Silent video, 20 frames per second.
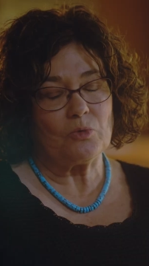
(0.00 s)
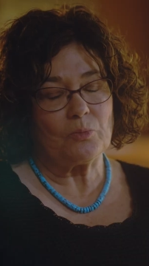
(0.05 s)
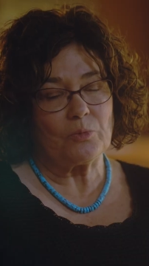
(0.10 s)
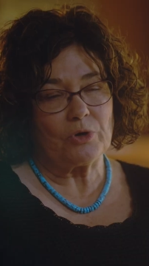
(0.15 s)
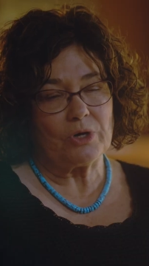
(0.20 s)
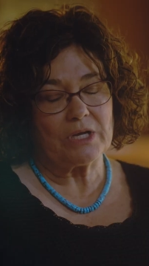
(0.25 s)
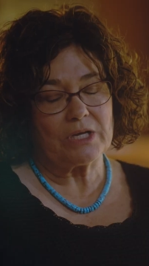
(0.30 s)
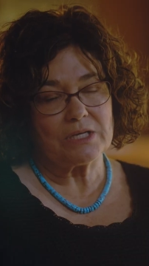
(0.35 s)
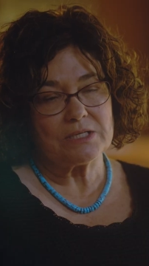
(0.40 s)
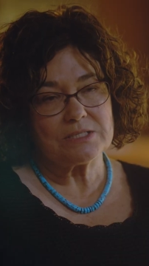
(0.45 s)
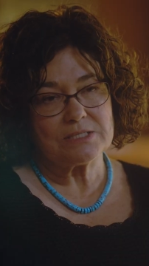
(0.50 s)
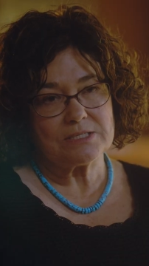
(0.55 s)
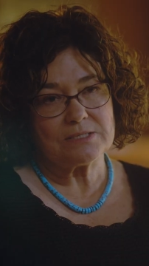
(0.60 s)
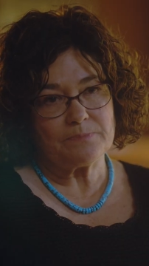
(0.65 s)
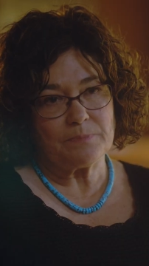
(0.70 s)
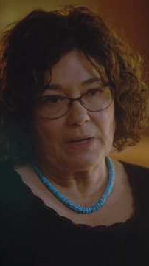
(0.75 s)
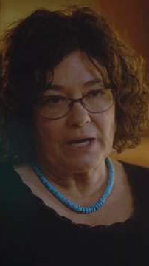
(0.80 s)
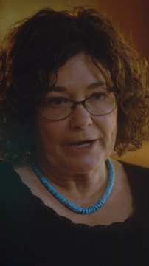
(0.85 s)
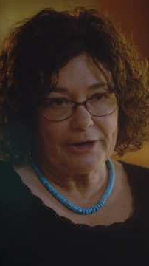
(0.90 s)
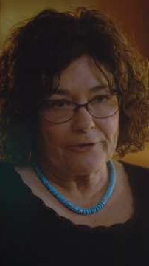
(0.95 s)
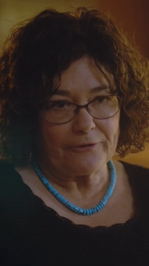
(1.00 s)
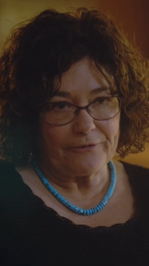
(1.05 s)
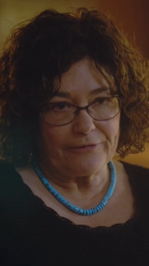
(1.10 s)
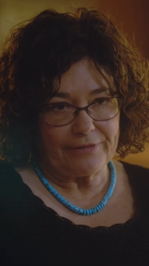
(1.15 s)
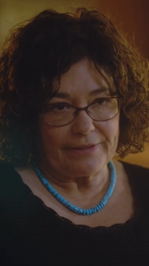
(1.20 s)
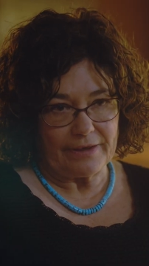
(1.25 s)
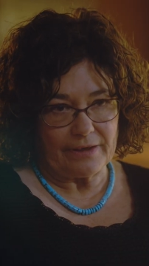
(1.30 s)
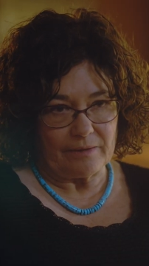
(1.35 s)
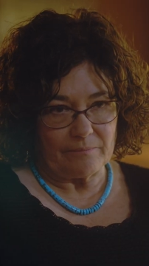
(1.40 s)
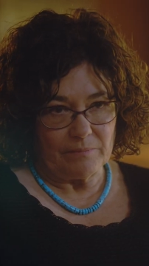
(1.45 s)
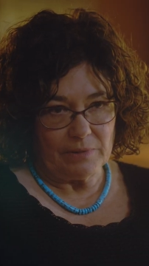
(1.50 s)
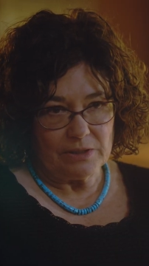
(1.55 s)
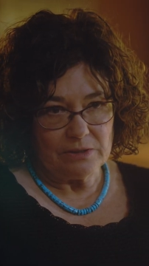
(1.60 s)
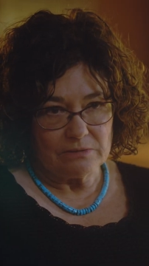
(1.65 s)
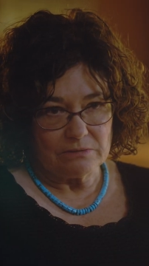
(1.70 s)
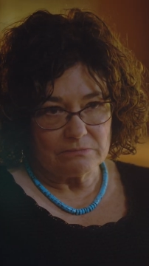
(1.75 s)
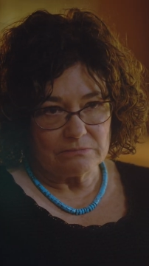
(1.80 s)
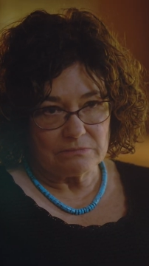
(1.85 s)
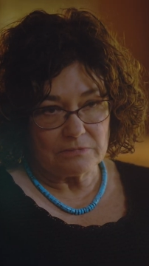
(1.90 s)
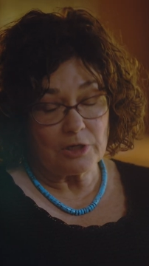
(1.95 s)
Brug inspired them,
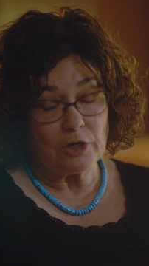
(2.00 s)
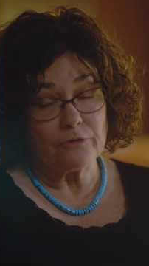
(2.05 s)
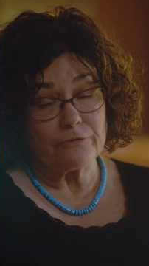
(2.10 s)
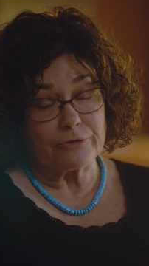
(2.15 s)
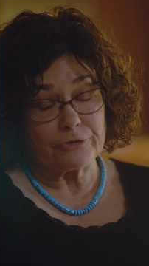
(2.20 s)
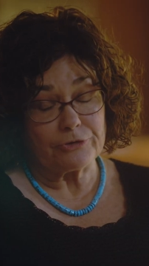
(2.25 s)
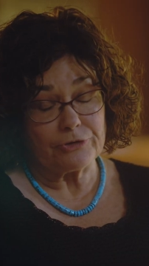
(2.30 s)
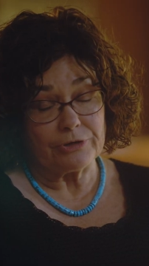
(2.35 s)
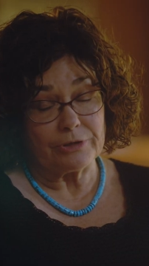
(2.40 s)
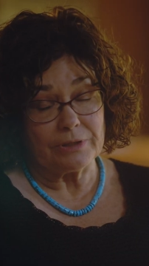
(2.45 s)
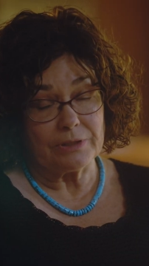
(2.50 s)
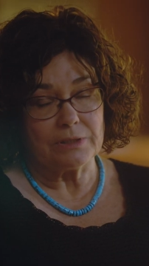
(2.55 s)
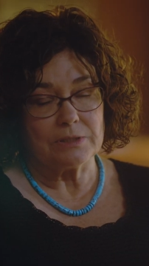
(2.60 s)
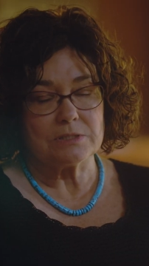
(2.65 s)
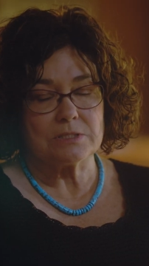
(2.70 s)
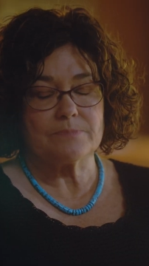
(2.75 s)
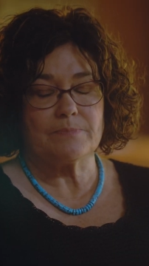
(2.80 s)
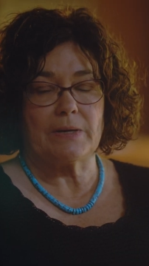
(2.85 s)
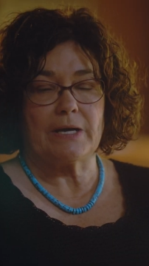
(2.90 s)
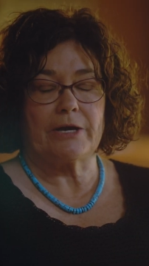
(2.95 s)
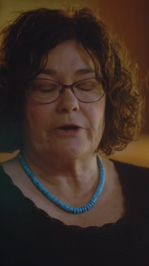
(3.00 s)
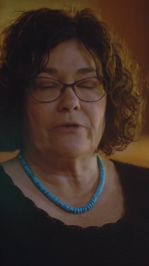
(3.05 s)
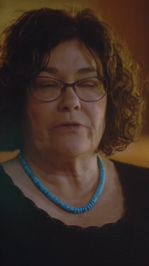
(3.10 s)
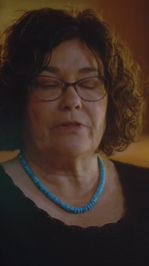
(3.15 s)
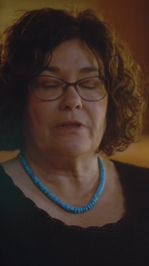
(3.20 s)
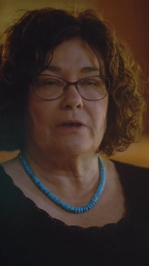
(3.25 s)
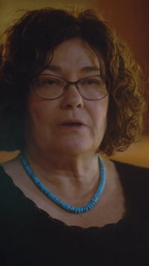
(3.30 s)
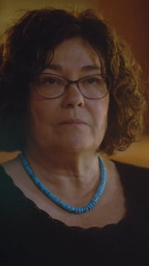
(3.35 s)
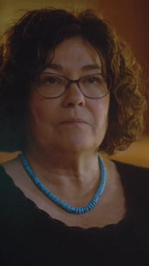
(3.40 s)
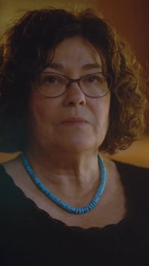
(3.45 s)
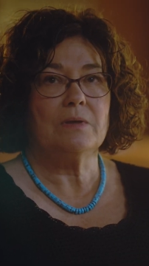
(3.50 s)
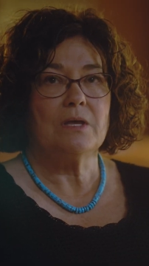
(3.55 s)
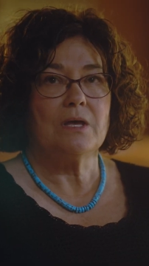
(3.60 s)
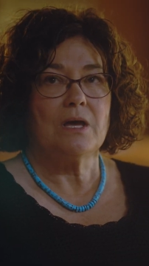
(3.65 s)
Overton inspired them,